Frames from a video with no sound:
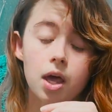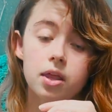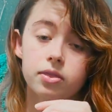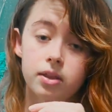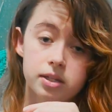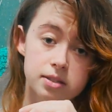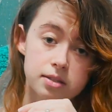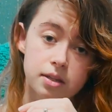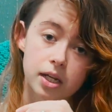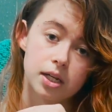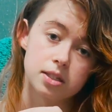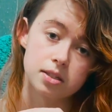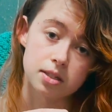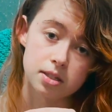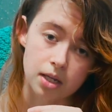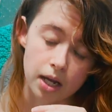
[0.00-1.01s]
This sling is
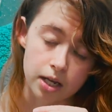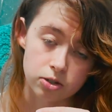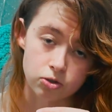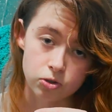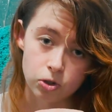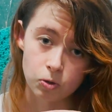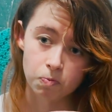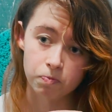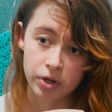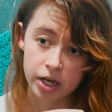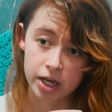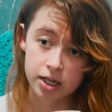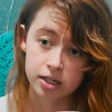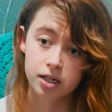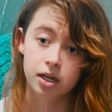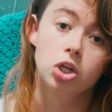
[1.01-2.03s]
a size too
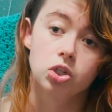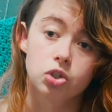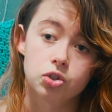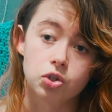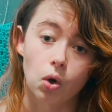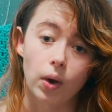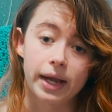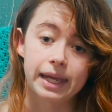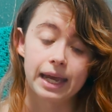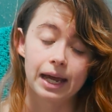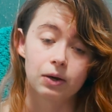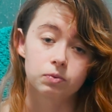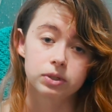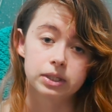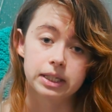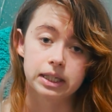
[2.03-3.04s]
big, so I can't
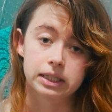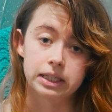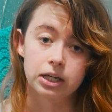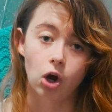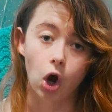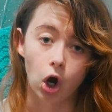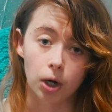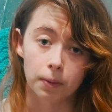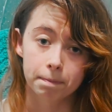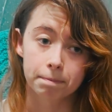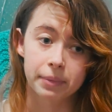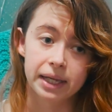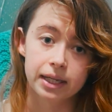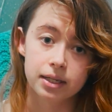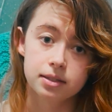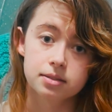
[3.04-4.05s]
really get the arm
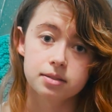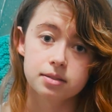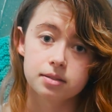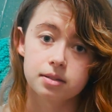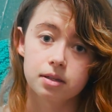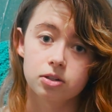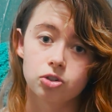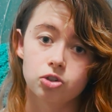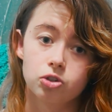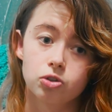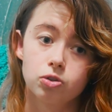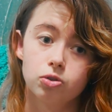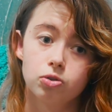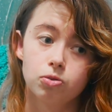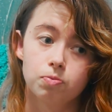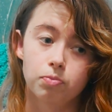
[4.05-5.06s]
piece
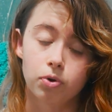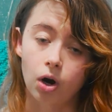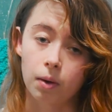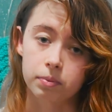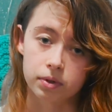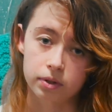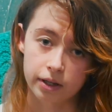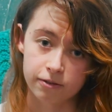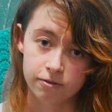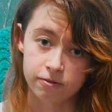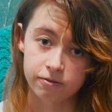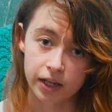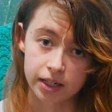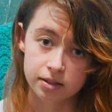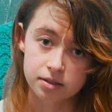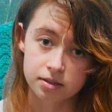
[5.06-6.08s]
to properly
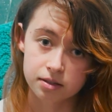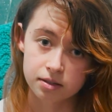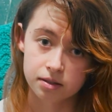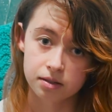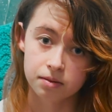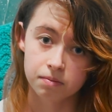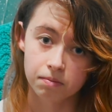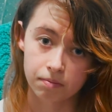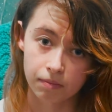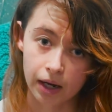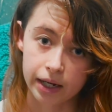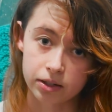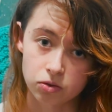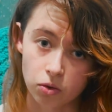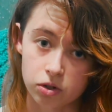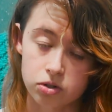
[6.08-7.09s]
fit my
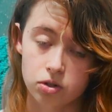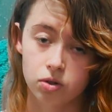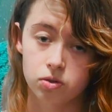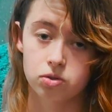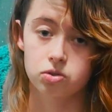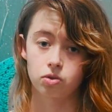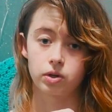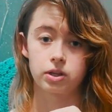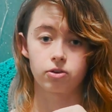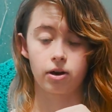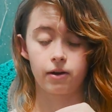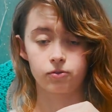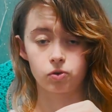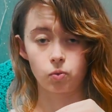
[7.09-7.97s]
torso. So either I have to